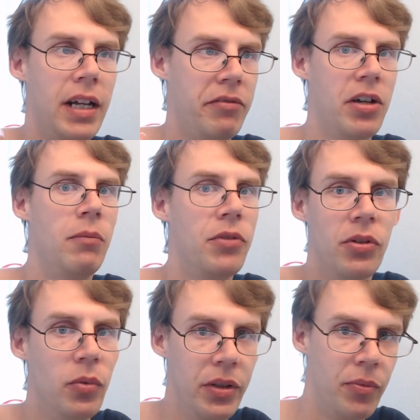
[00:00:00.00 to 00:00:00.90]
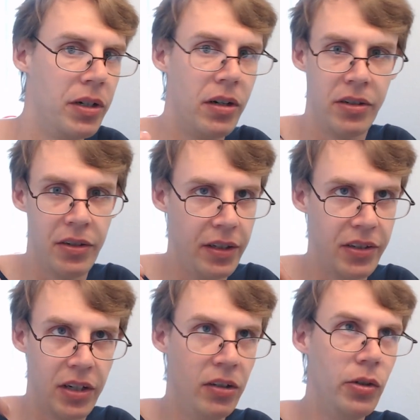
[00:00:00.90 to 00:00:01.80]
that I've come to with regards to
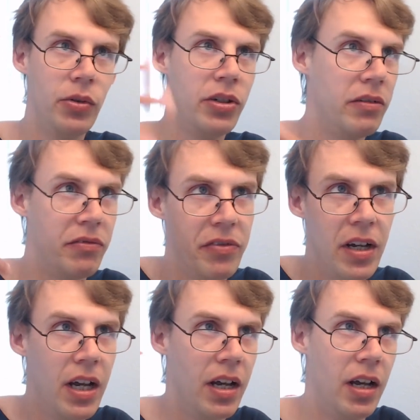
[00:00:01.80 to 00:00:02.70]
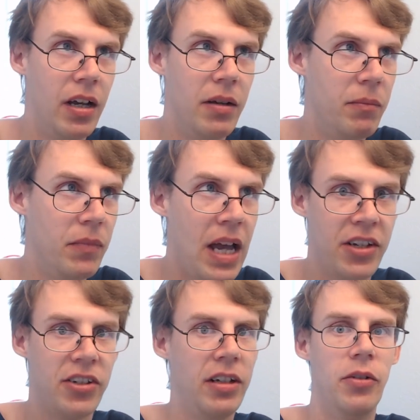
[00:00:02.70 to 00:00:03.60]
this elusive Um,
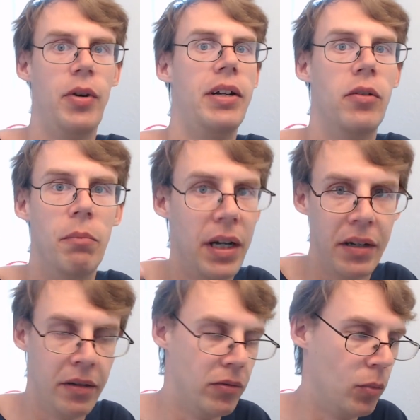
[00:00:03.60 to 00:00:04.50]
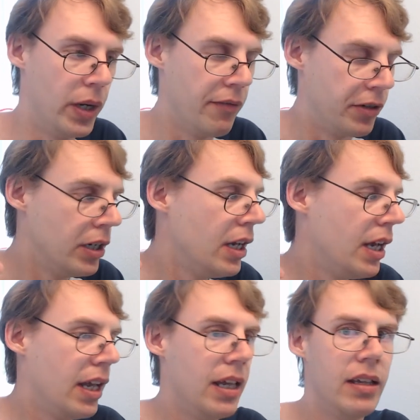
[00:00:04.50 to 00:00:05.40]
accelerator button or whatever,
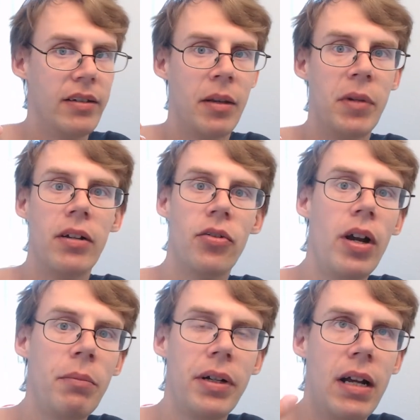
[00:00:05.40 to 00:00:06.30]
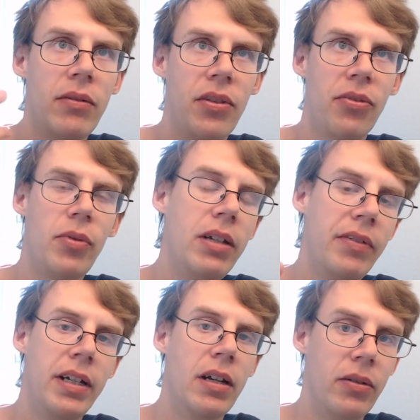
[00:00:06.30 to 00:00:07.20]
is I'm going to try and put out three
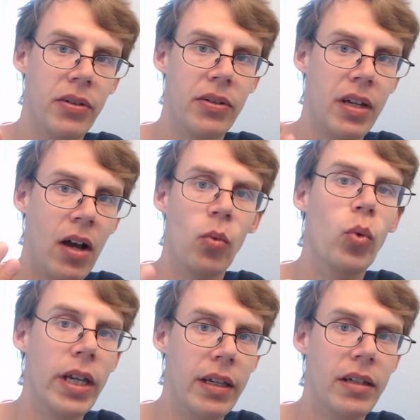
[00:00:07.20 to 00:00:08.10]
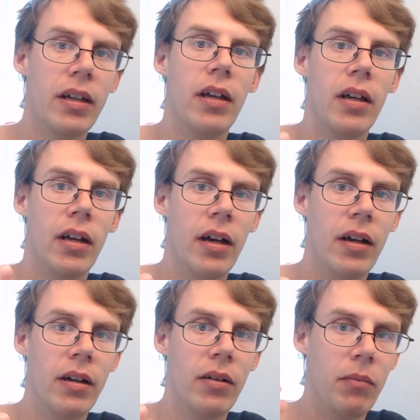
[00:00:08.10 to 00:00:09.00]
videos a week,
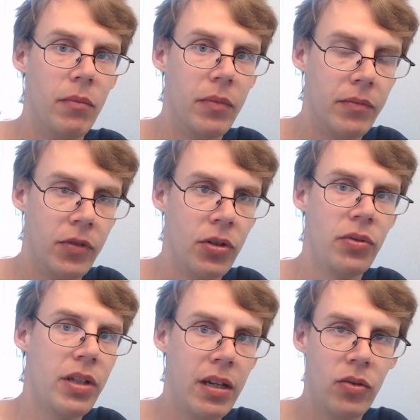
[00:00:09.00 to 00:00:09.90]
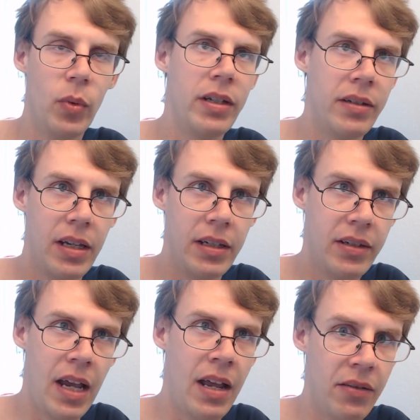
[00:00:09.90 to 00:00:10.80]
uh, Tuesdays,
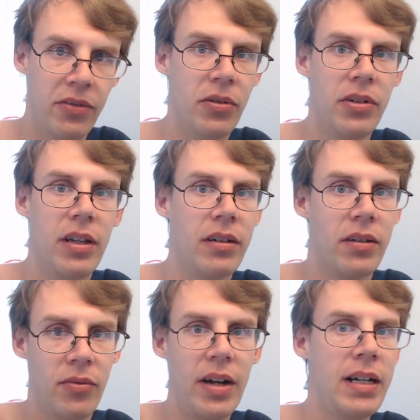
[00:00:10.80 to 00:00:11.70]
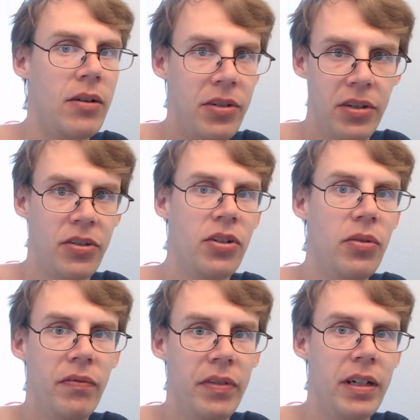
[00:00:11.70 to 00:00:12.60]
Wednesdays, and Thursdays, because right now it's just
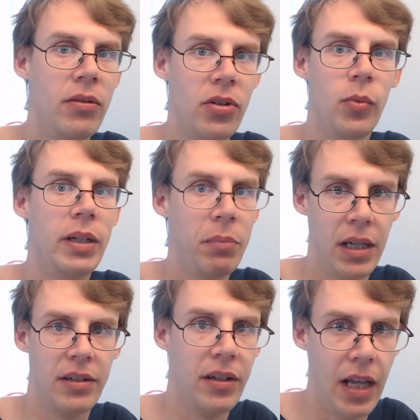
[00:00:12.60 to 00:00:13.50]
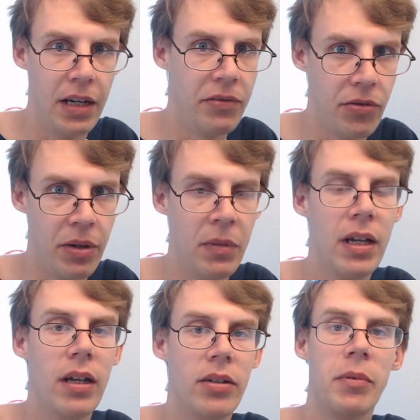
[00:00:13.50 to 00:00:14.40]
two videos a week plus a live stream.
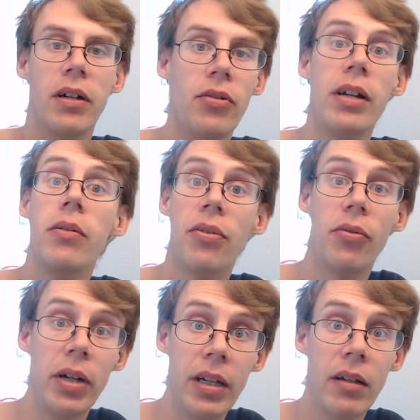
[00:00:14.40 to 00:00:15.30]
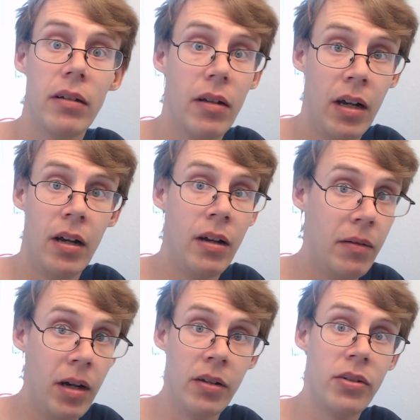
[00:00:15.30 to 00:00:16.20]
So I'm going to try and do three
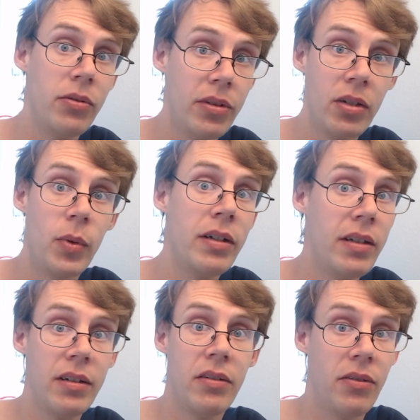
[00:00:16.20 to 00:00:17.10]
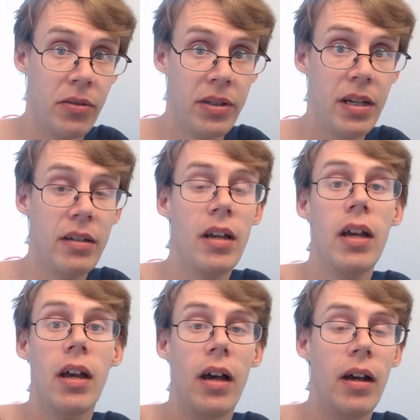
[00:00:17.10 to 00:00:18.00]
uh, on Tuesdays, Wednesdays, and Thursday
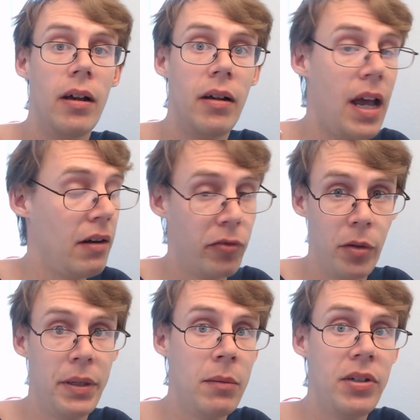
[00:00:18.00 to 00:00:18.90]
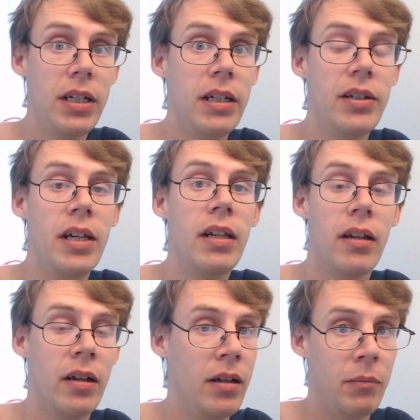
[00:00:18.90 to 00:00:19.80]
uh, at four p m C E T.
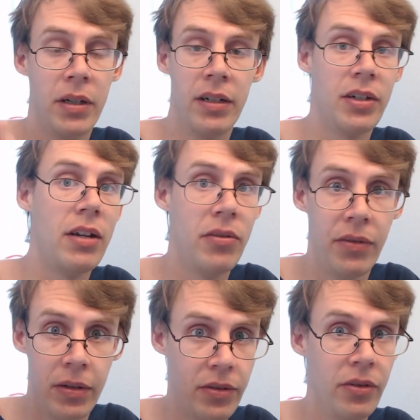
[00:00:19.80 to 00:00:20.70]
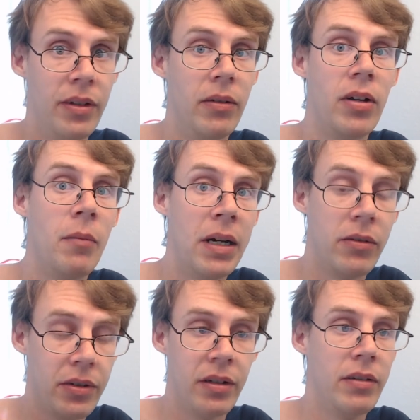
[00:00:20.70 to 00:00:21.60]
Uh, I'm going to schedule those so they'll come
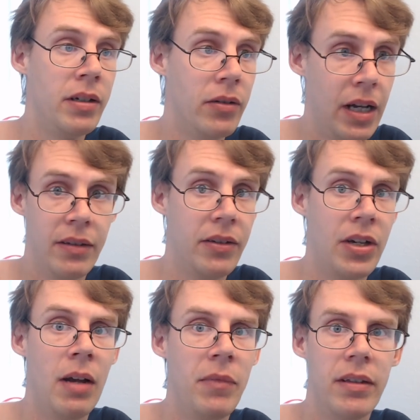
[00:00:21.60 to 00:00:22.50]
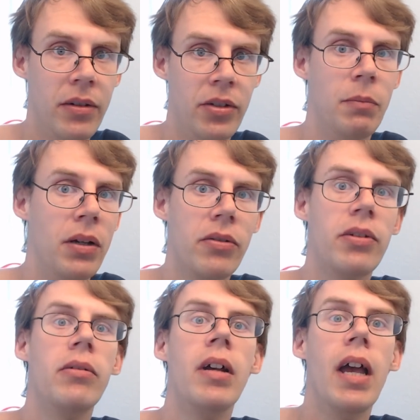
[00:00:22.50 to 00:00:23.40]
out, uh, you know, at the time that they're supposed
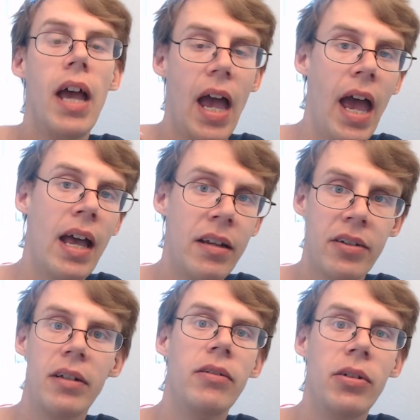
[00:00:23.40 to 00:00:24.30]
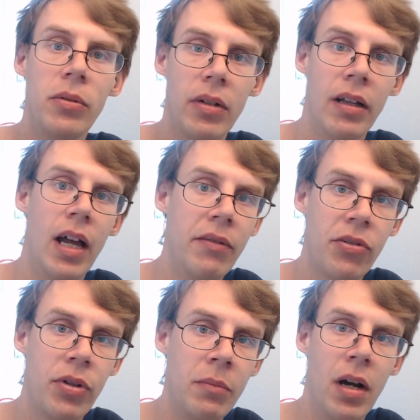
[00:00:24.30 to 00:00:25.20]
to, and still do a live
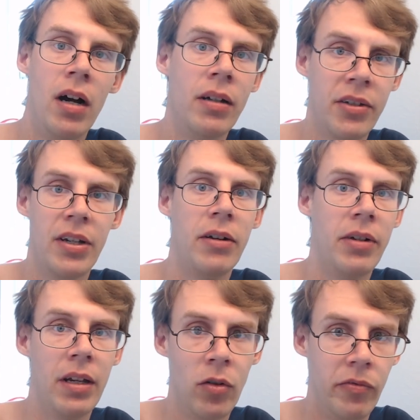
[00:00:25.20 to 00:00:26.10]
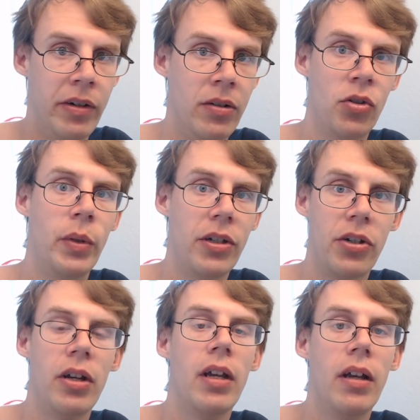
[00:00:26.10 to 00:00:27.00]
stream on Saturday over on
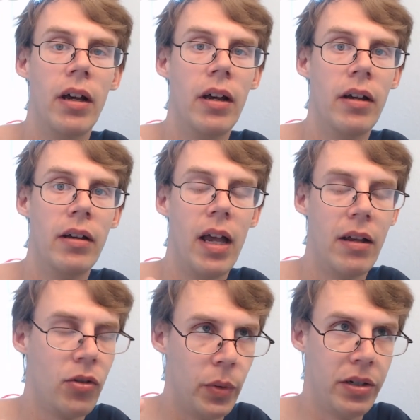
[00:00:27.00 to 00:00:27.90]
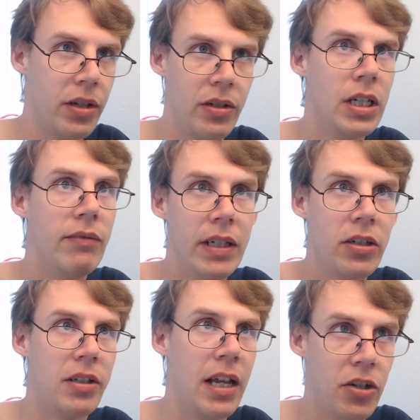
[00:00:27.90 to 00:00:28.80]
Twitch. Uh, twitch.tv
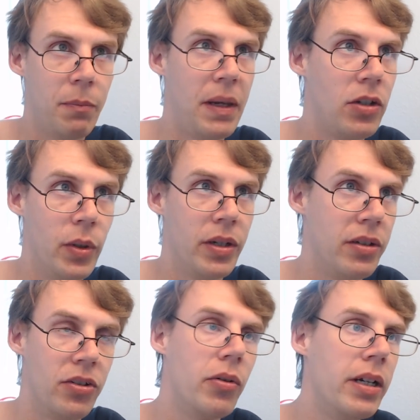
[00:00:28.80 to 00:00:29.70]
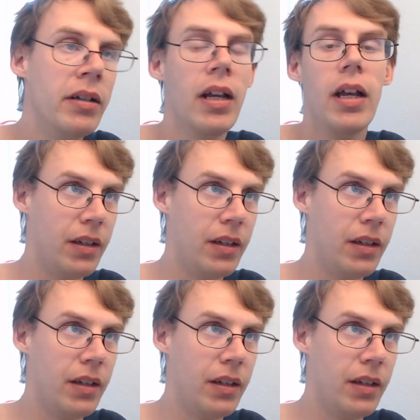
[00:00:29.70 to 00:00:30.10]
slash Space Quest Historian.